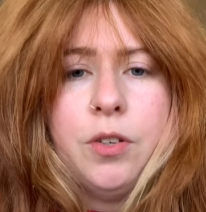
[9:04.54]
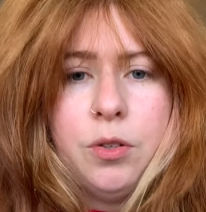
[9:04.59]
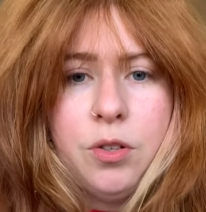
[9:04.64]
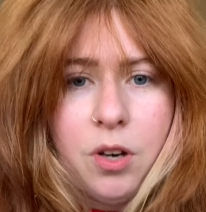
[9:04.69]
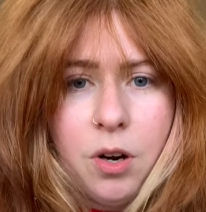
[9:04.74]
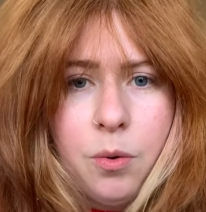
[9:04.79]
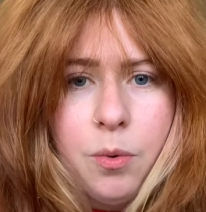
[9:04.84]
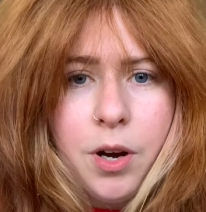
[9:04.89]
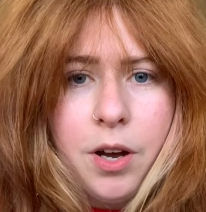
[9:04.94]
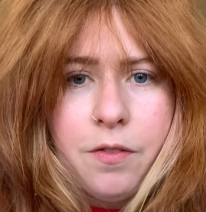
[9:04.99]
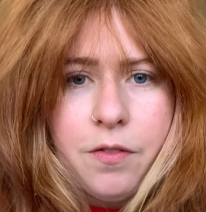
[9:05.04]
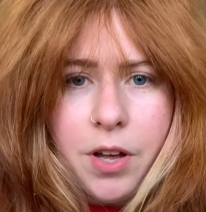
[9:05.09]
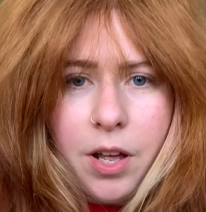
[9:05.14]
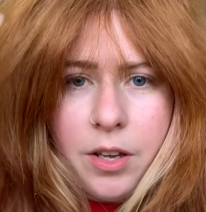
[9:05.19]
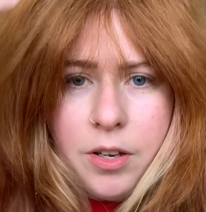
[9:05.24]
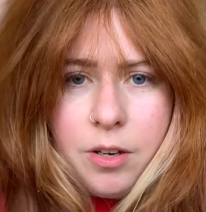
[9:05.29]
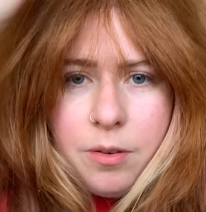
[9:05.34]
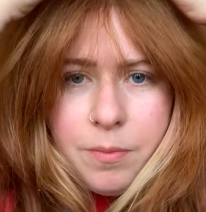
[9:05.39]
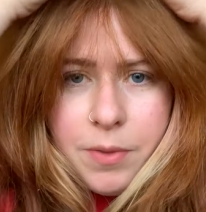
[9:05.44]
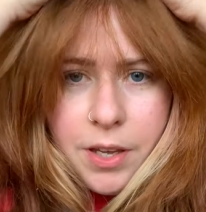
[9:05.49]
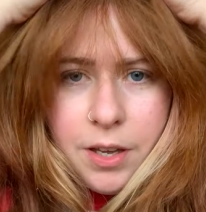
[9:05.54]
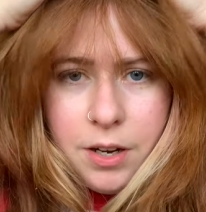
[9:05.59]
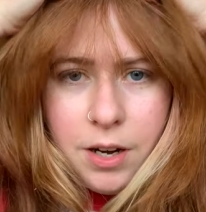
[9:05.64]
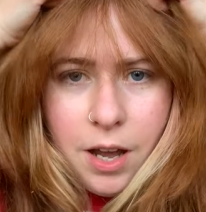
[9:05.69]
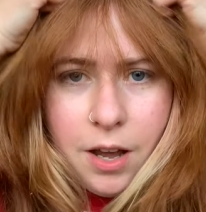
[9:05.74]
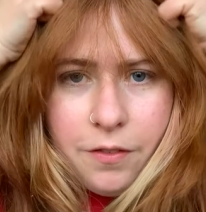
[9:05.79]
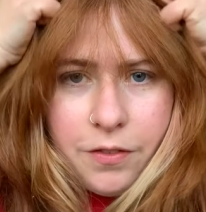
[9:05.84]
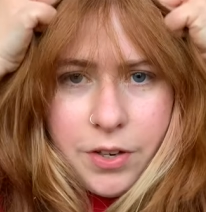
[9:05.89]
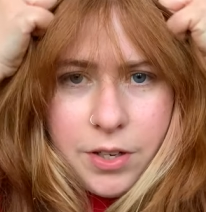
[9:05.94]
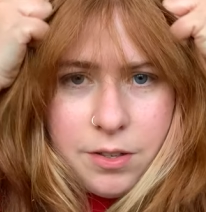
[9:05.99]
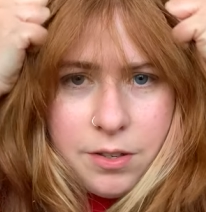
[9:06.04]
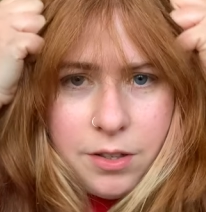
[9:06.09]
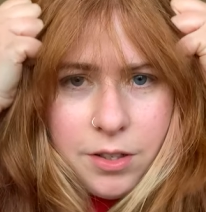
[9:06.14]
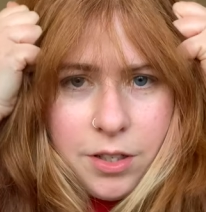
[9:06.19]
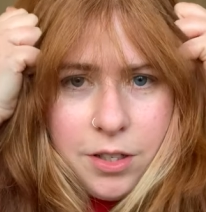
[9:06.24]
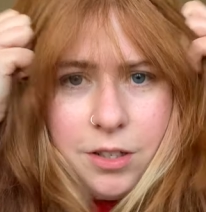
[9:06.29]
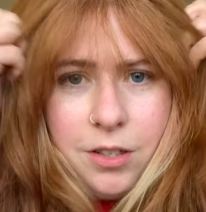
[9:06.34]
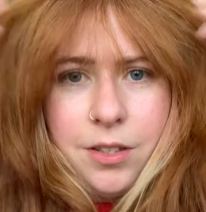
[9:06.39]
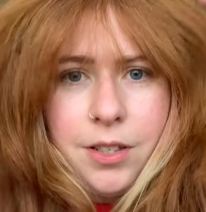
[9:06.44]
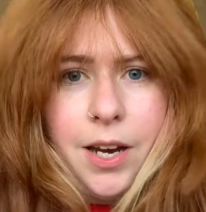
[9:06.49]
you don't want volume, then obviously
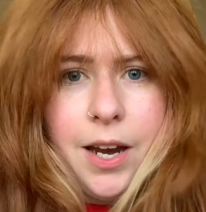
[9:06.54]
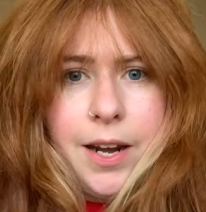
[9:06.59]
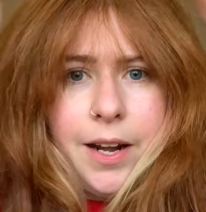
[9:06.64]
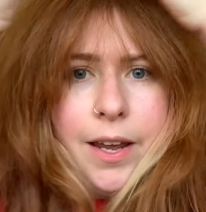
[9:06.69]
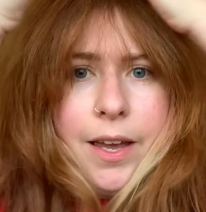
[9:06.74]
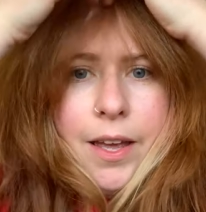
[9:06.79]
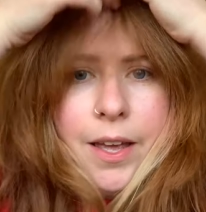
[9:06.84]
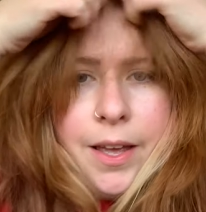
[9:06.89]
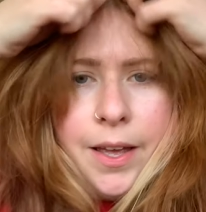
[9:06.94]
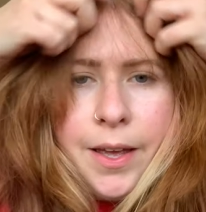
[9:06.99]
just kind of